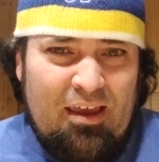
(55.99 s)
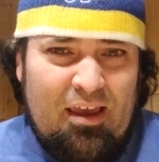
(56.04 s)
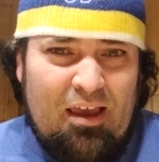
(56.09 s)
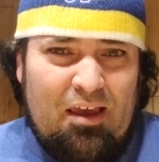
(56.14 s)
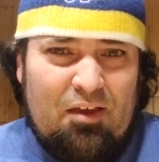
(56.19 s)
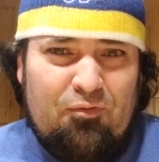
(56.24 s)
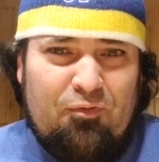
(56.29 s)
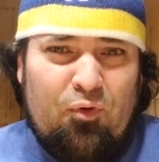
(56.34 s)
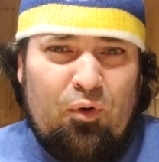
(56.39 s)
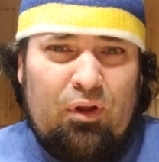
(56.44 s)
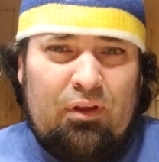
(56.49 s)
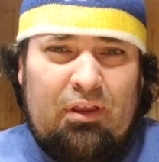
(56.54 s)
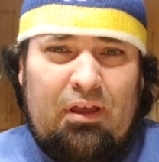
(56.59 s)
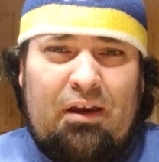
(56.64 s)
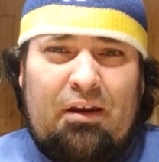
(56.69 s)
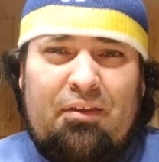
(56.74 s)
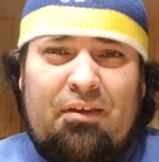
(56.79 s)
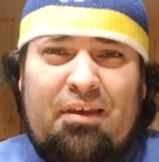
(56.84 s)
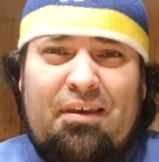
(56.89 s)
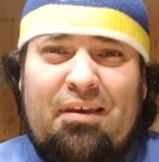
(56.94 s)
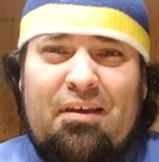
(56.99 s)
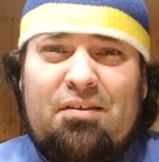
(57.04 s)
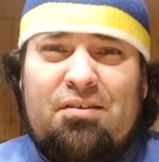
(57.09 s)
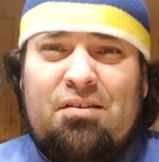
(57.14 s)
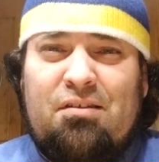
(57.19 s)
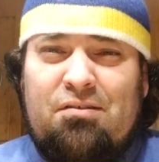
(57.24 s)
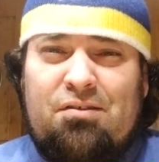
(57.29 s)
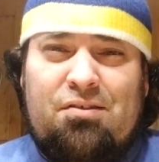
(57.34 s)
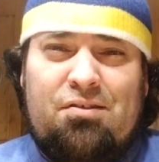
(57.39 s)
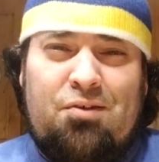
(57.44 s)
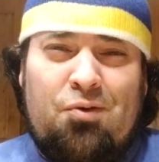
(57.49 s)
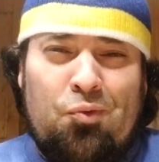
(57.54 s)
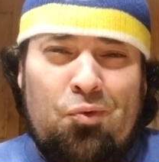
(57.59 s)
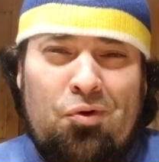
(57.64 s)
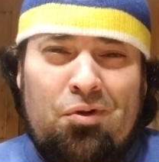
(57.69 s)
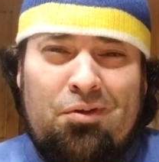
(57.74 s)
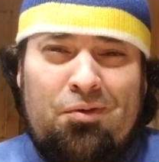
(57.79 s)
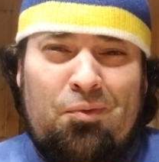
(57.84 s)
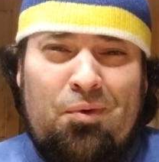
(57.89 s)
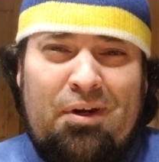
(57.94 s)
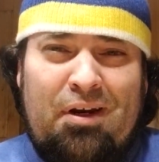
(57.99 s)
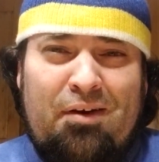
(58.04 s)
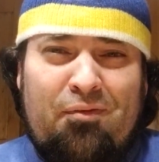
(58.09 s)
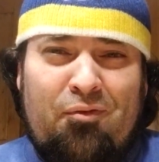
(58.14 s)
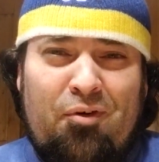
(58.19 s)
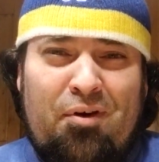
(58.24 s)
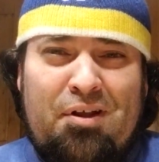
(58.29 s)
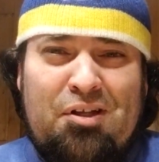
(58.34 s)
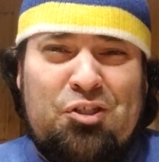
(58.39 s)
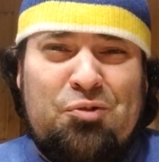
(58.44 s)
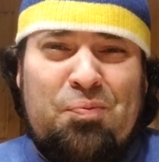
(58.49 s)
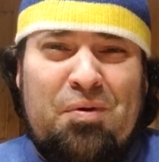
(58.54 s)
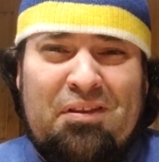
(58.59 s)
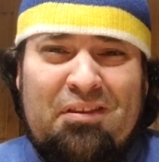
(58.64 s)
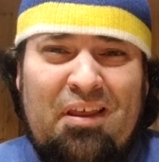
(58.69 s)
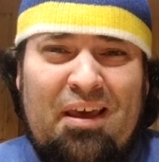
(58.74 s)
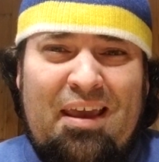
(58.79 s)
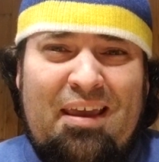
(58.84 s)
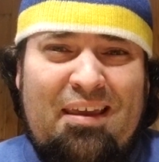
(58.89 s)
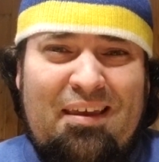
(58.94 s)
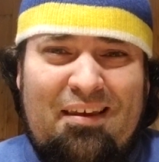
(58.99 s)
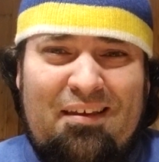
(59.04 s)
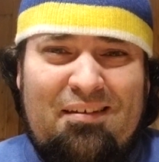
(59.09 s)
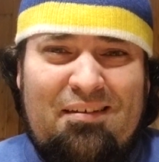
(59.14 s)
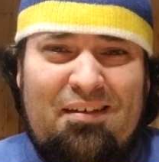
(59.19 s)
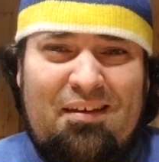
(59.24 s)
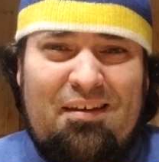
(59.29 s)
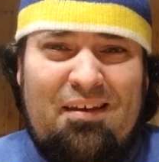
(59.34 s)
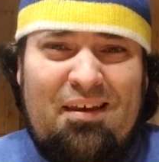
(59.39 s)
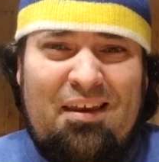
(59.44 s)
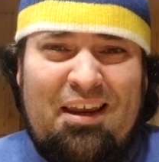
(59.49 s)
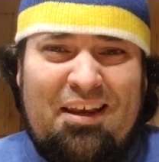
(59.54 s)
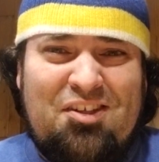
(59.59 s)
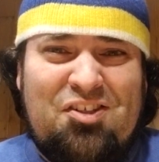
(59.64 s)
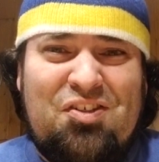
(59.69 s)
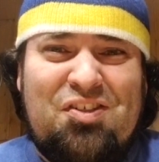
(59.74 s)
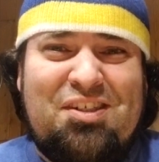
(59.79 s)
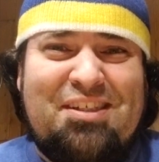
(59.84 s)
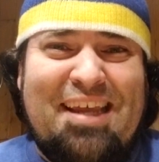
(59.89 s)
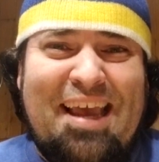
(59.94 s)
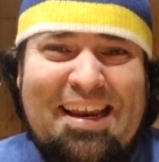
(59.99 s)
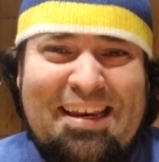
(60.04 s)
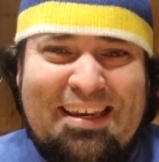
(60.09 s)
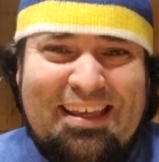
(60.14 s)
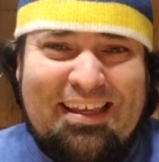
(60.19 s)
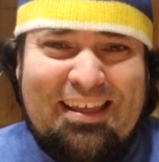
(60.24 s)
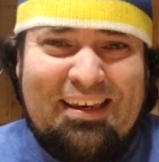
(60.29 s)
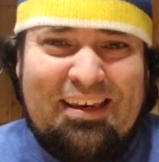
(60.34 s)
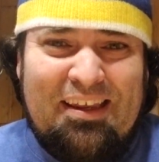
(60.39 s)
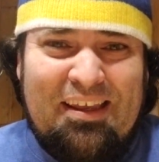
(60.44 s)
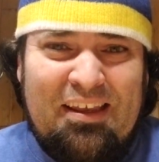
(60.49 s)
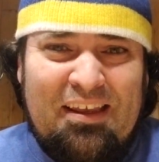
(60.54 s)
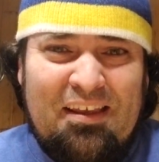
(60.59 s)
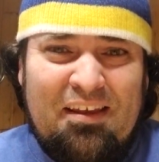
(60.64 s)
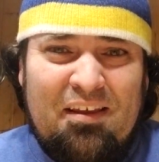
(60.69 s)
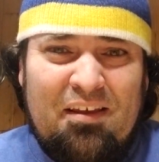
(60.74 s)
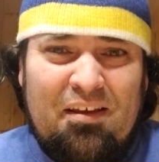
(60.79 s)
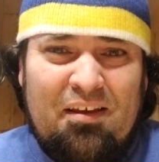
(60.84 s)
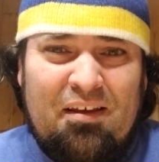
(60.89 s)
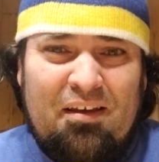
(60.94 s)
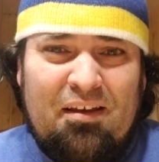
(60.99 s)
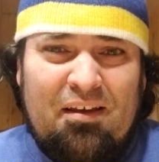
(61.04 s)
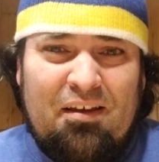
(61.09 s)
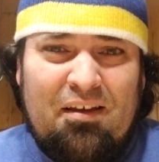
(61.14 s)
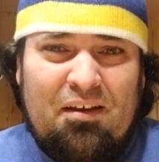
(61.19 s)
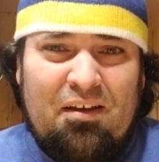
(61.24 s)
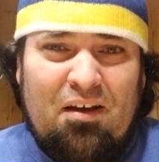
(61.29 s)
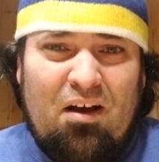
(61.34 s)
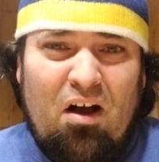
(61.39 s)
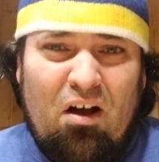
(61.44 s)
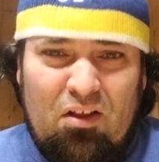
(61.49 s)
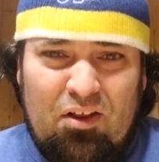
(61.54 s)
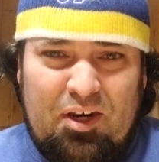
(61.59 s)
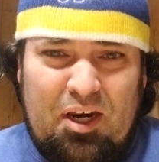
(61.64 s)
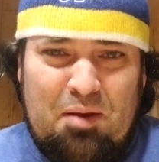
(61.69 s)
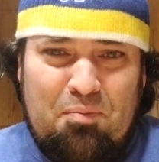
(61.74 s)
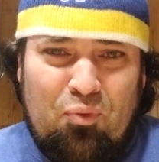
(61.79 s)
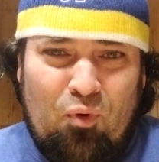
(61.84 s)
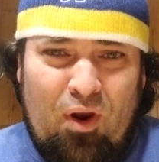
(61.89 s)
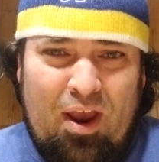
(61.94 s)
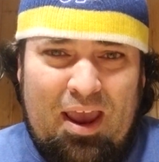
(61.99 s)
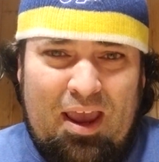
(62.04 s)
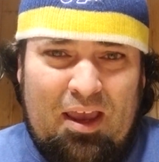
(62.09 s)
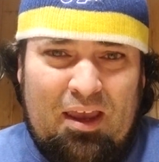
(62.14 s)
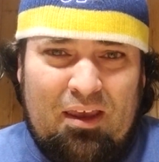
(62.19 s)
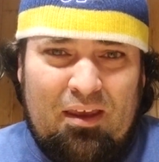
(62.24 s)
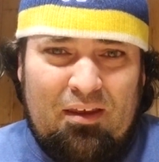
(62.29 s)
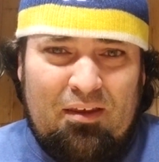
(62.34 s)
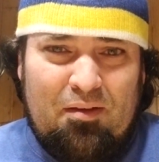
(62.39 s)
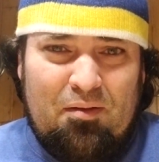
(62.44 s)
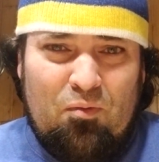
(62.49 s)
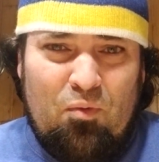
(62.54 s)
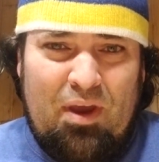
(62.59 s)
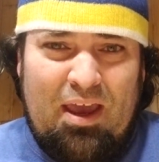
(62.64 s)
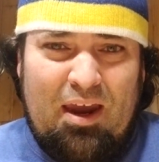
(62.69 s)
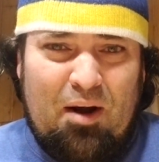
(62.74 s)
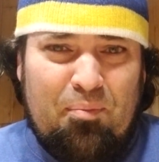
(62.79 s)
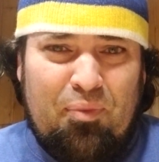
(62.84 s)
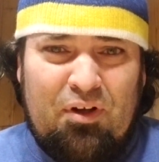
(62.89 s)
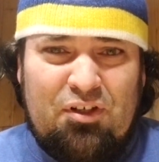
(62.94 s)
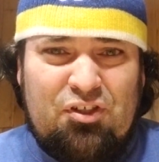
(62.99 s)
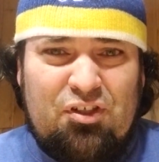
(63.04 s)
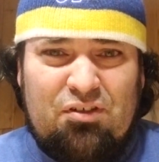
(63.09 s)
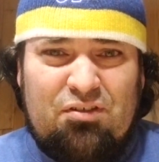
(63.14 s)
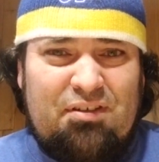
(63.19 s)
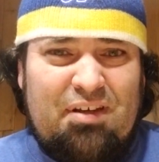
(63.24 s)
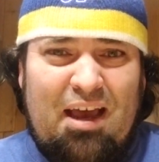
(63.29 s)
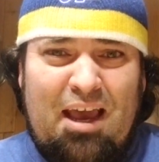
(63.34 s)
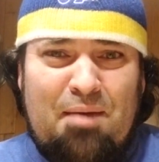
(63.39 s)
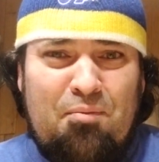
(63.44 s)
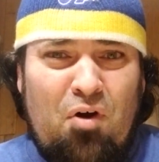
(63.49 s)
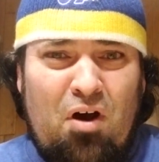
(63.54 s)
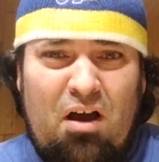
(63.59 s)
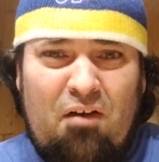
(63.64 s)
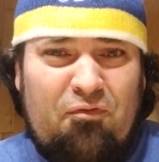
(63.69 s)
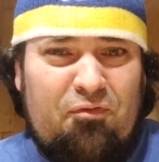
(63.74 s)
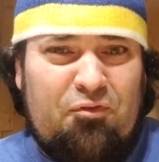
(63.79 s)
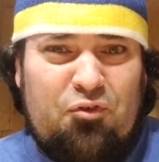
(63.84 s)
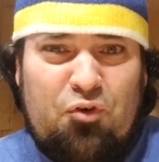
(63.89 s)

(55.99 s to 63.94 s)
And for a lot of the kids in school and whatever, it's been like an extended holiday break. We had a bunch of time off